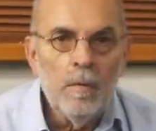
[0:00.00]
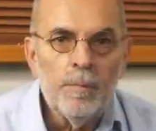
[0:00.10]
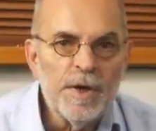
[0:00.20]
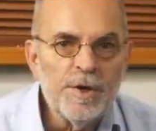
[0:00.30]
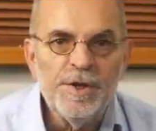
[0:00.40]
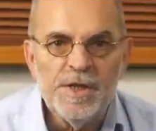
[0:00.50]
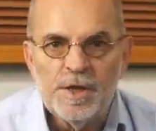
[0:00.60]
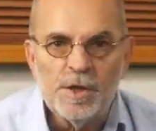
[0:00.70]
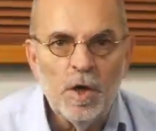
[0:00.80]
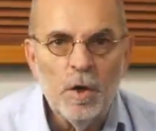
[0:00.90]

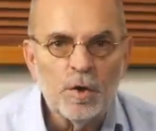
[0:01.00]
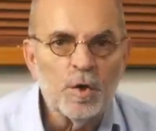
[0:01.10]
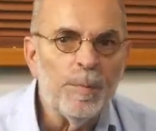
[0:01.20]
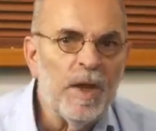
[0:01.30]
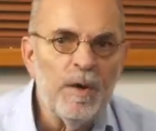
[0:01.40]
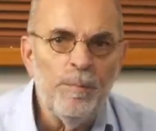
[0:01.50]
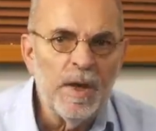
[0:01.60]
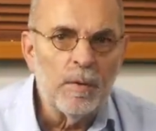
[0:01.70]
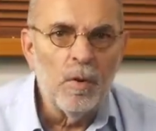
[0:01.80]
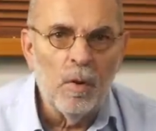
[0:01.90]
Prejudices also play a
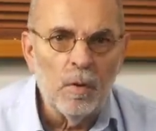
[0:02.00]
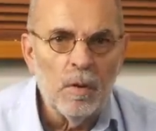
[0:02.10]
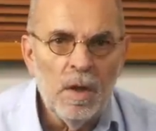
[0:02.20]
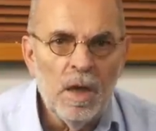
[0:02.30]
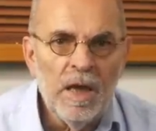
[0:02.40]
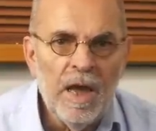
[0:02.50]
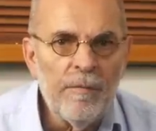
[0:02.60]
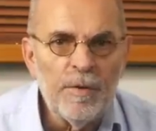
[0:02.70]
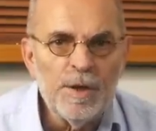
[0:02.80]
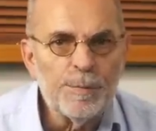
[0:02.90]
big role,
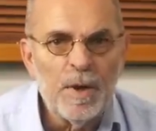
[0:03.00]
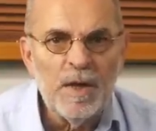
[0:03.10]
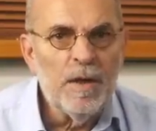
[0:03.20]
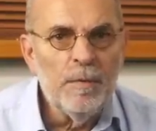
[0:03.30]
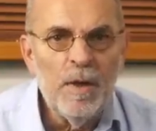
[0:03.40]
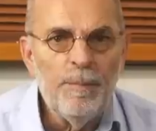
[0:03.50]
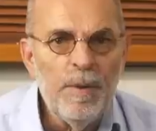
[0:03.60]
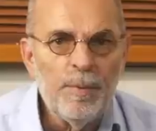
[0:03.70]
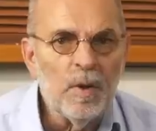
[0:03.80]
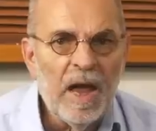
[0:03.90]
heavily spread by
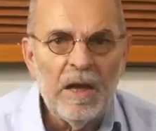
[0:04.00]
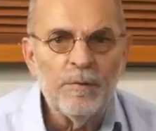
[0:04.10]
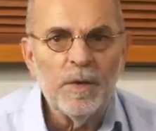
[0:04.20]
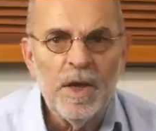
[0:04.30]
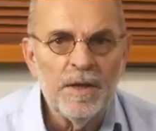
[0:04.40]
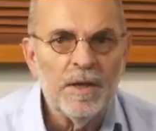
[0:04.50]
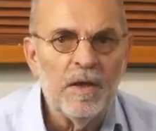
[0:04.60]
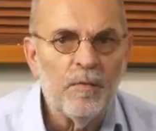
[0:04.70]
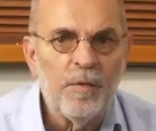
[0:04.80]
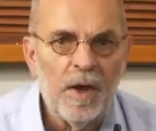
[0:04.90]
people advocating
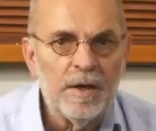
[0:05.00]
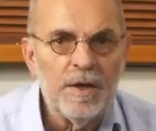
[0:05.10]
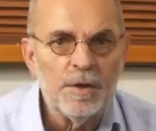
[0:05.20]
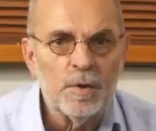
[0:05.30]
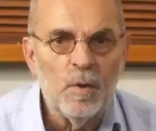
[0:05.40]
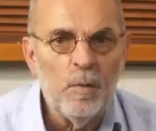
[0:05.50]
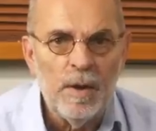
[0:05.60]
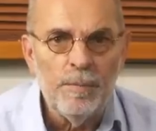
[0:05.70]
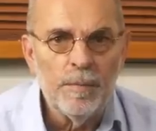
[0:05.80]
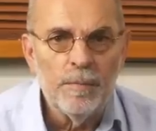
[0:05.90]
their findings on the
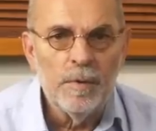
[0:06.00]
web.